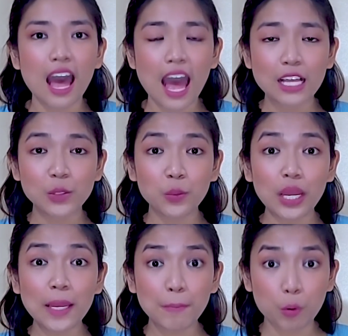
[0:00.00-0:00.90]
As
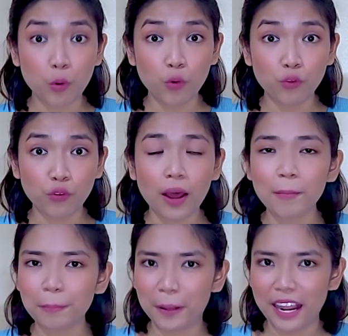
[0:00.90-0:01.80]
we move,
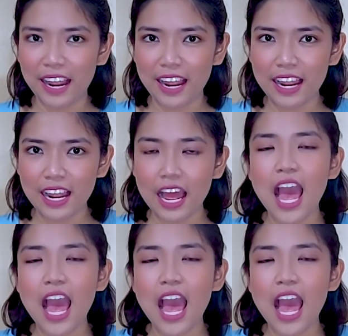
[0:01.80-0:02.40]
play,